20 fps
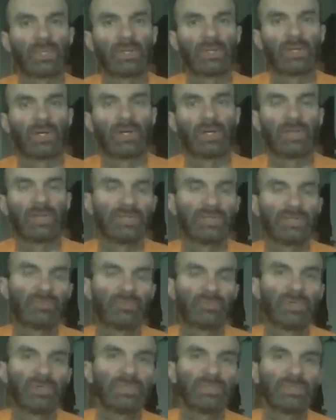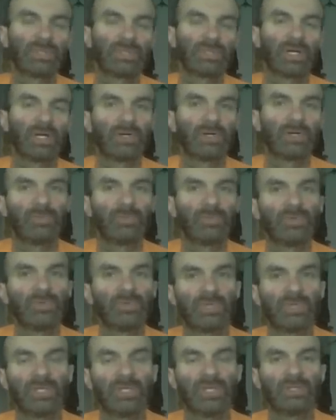At this point, I hope you're
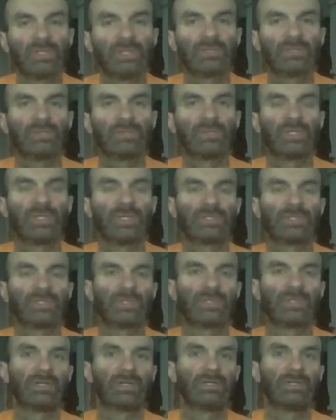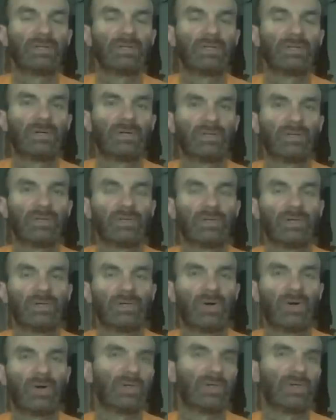ready to get started on the
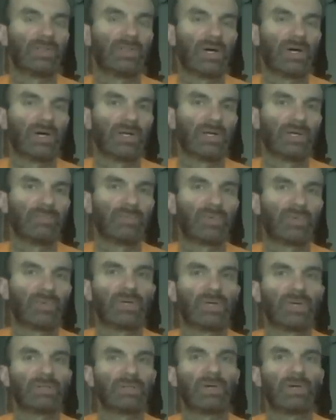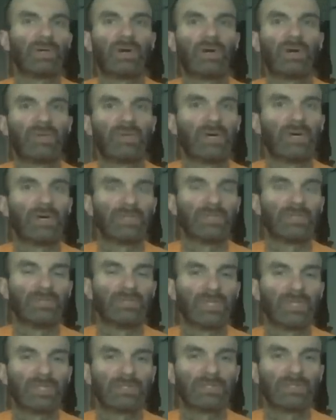online part of our
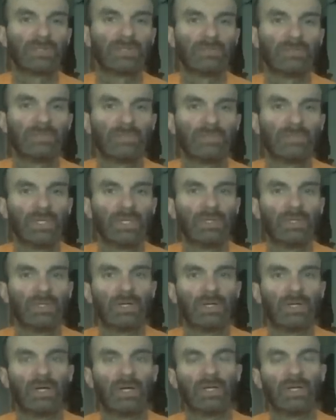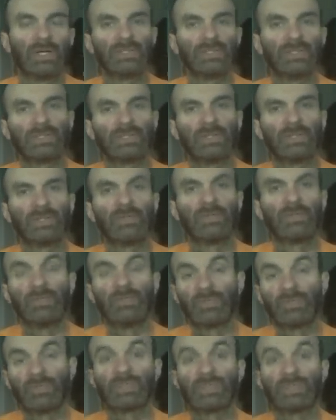semester. Instead of
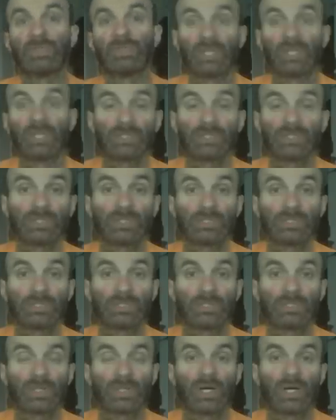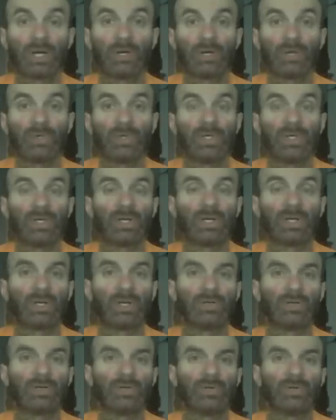in-person lectures, we are
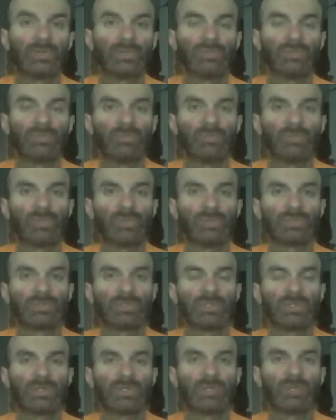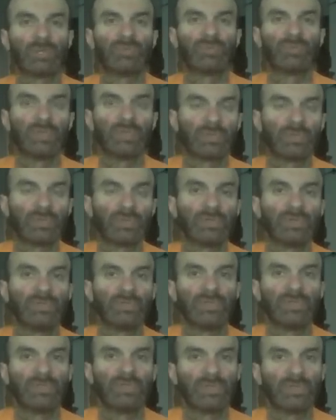going to be posting pre-recorded
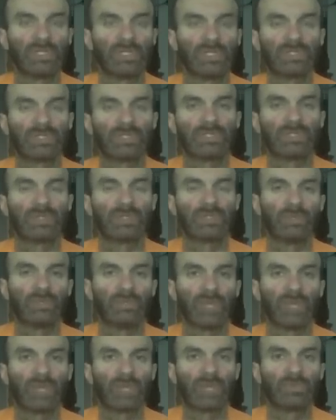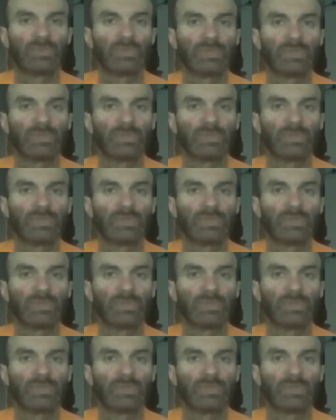video lectures on Blackboard.